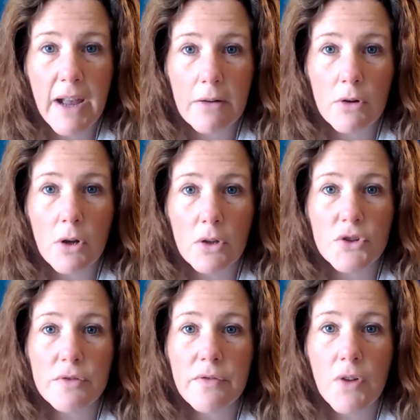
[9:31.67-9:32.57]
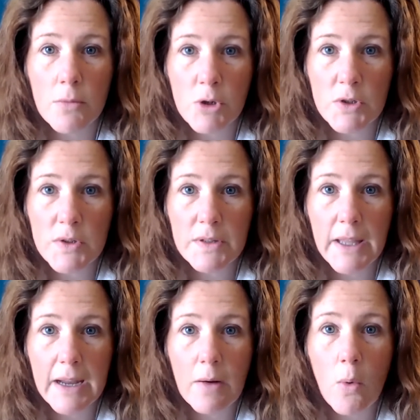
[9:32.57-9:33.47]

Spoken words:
agriculture farmers like